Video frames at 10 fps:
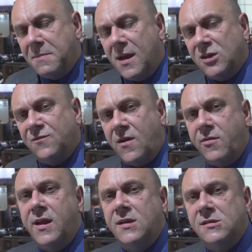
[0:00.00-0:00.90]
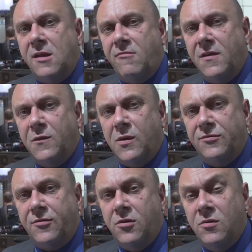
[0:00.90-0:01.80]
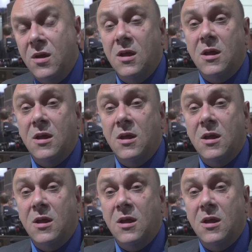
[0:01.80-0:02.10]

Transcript: be matched very easily right the way through,